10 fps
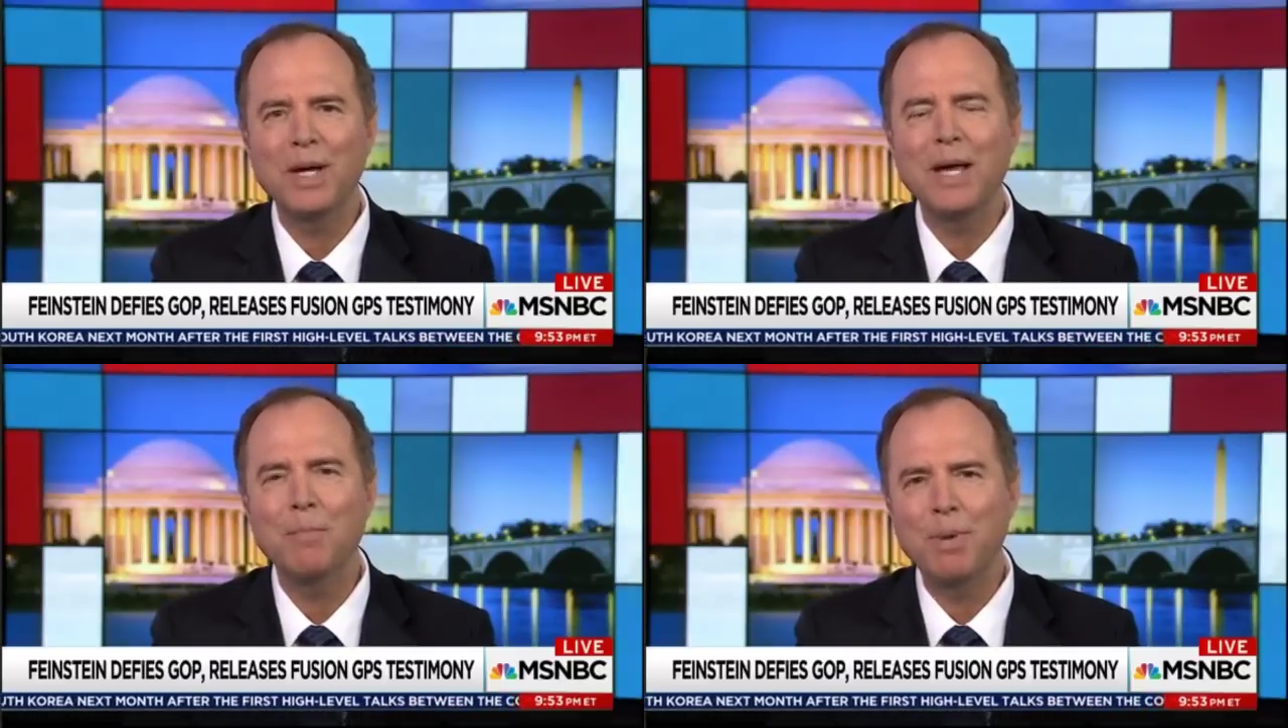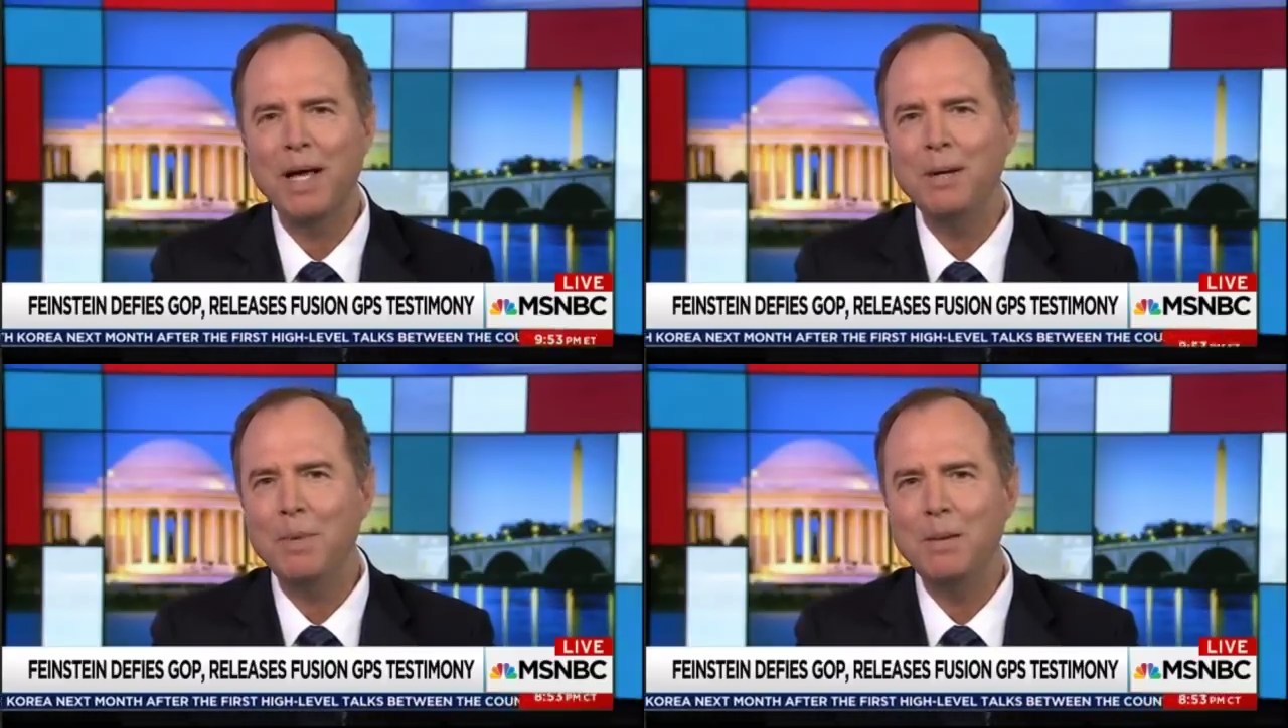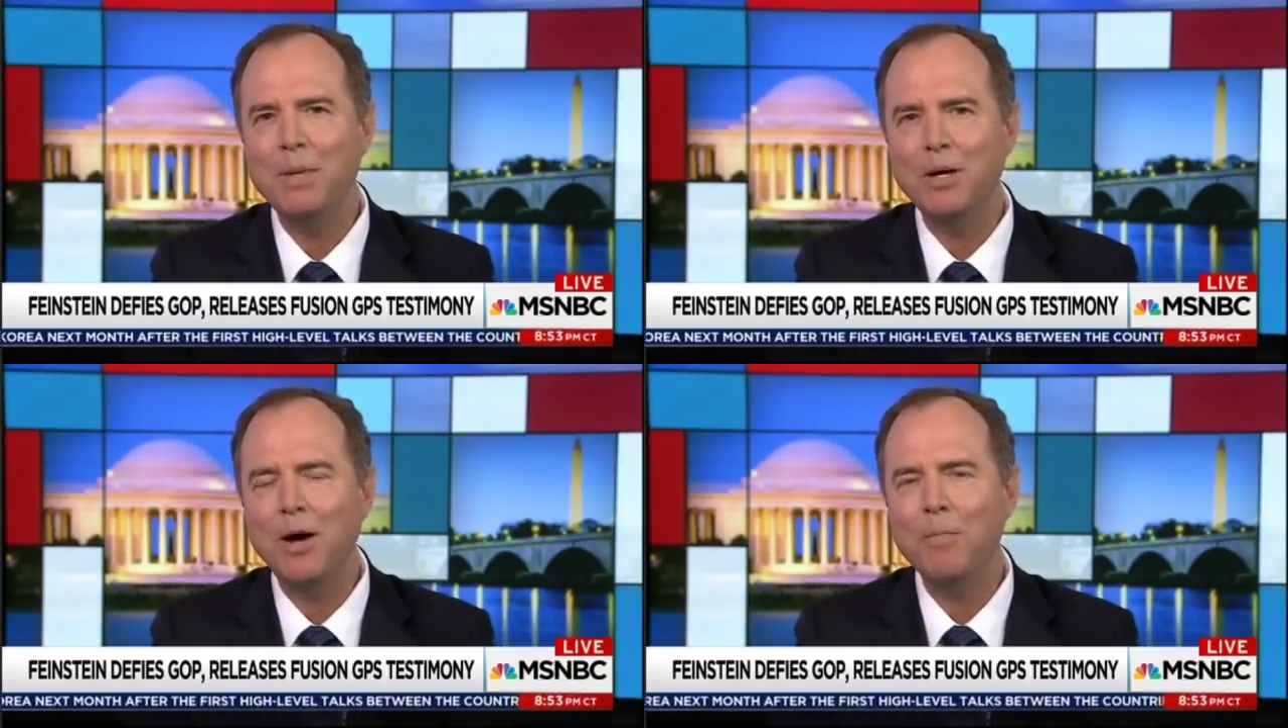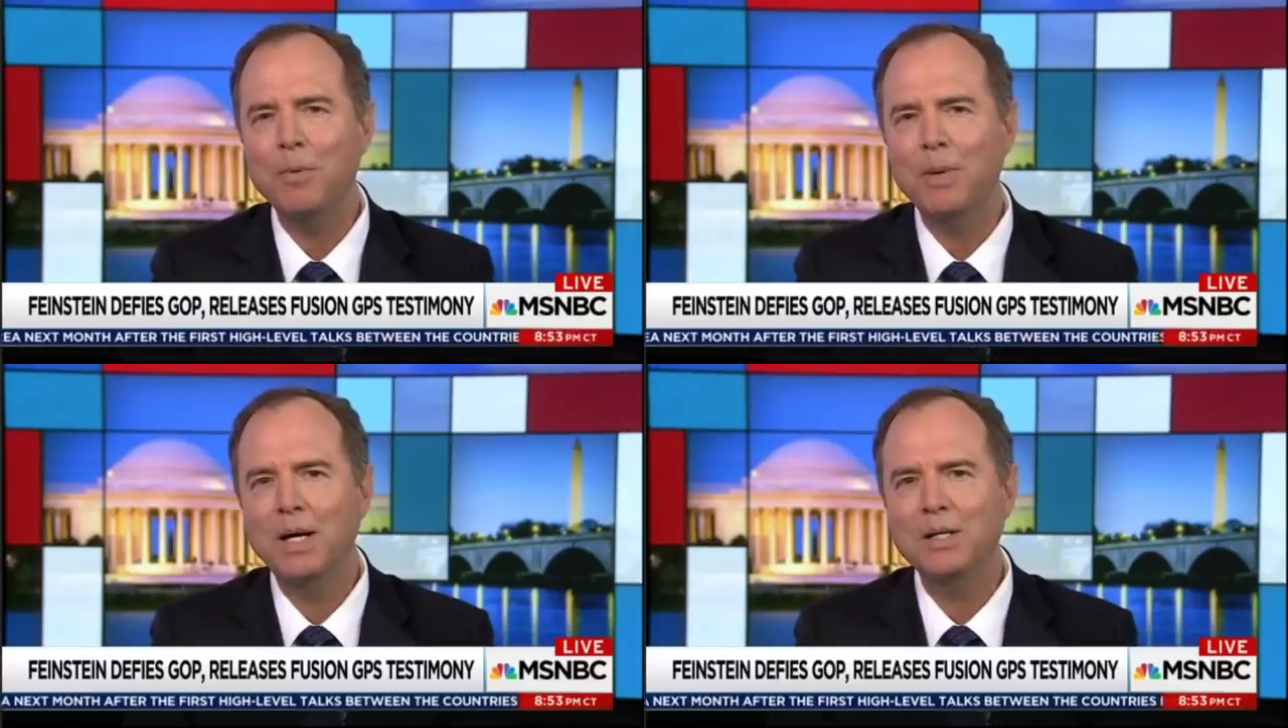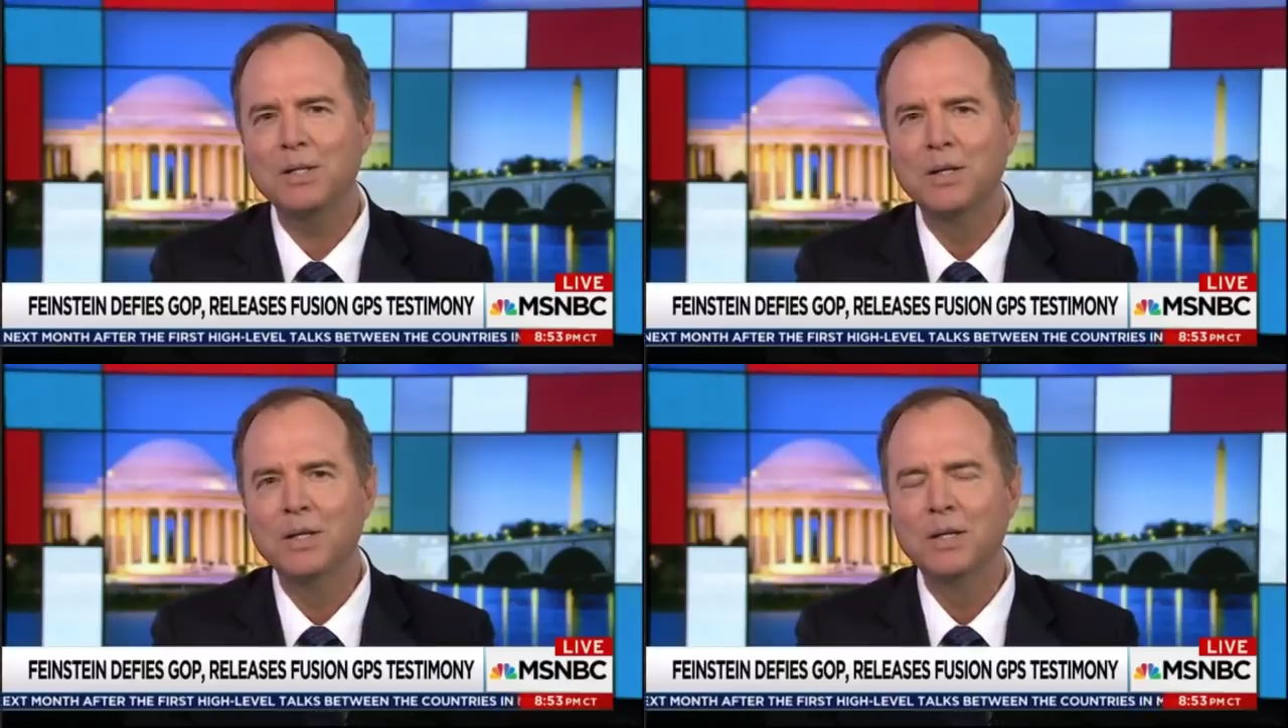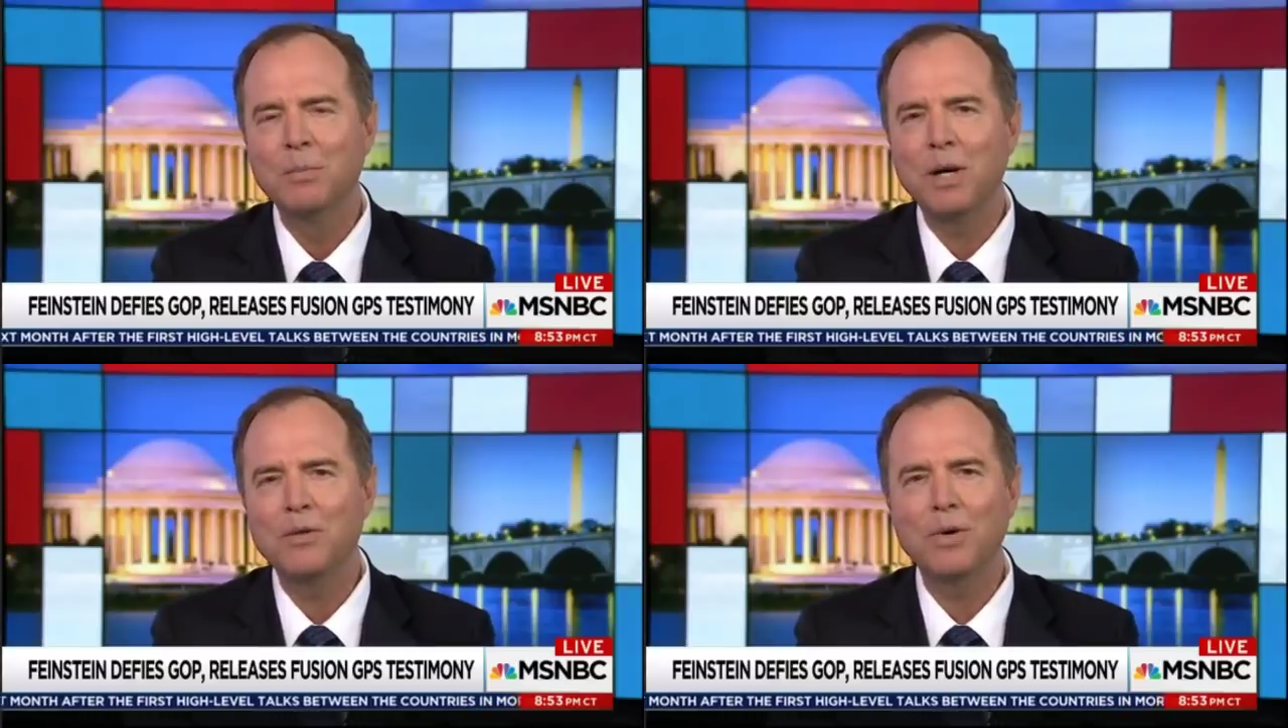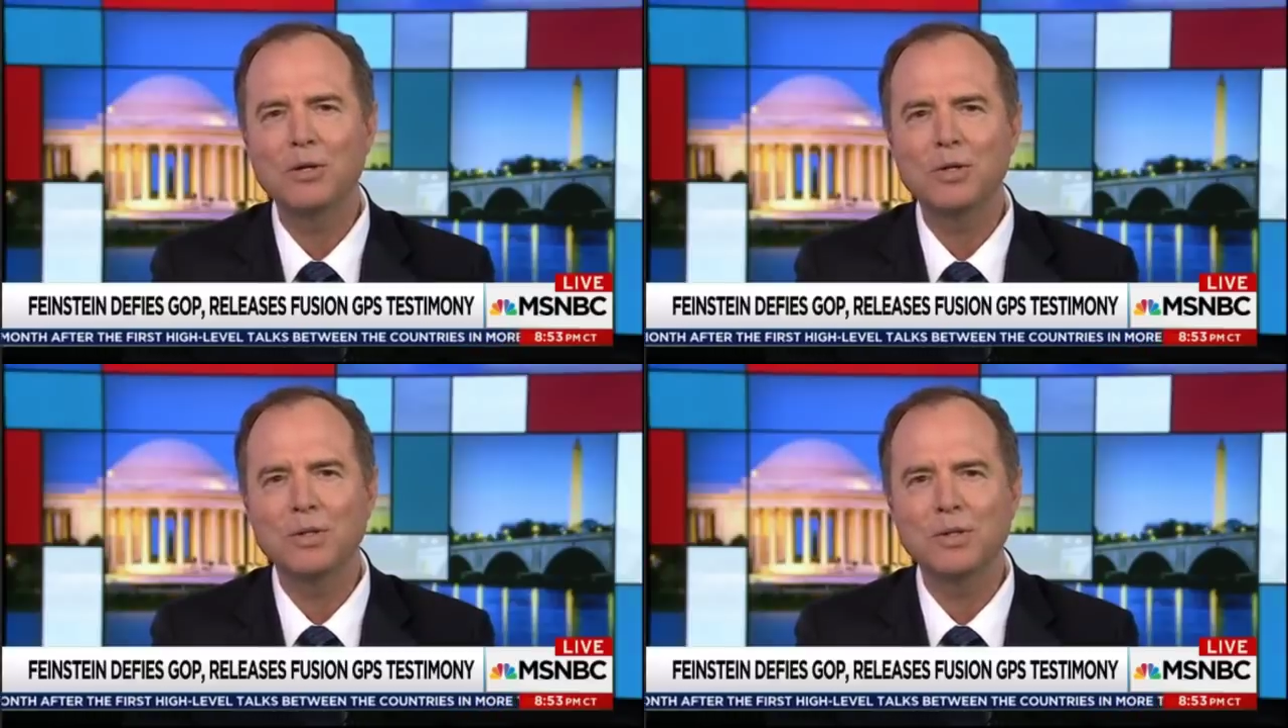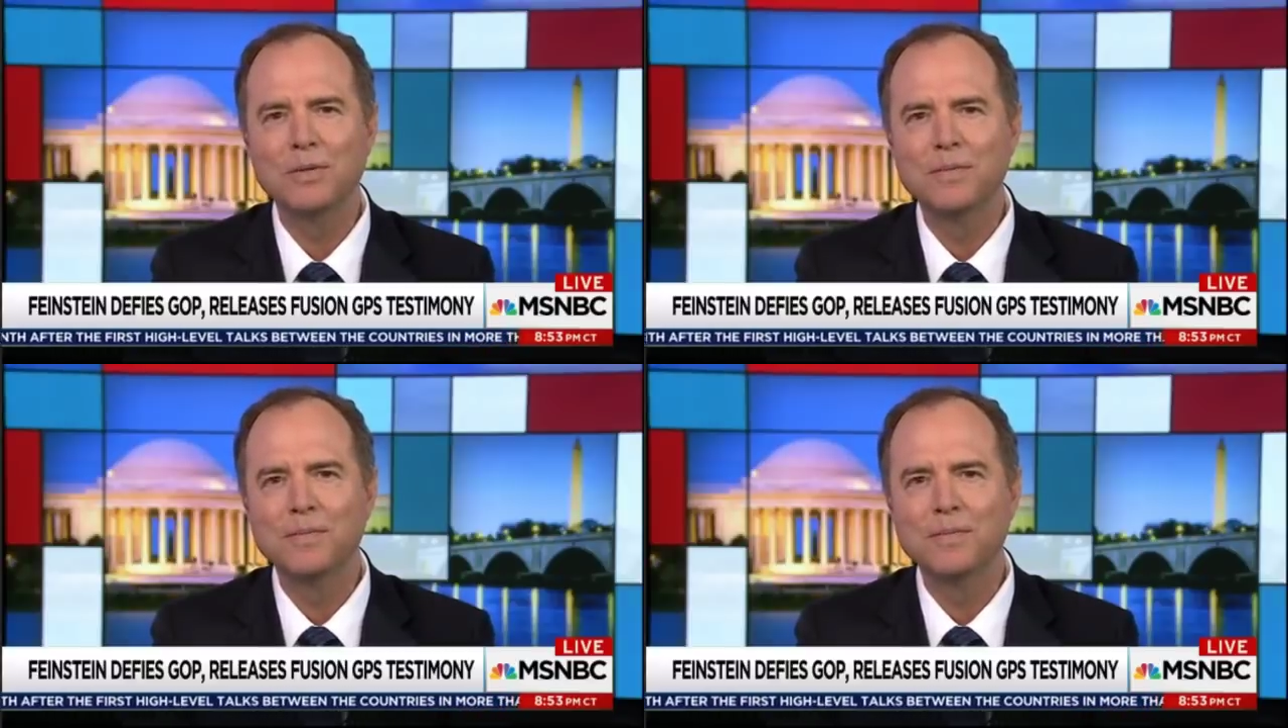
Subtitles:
campaign may be compromised by the Russians.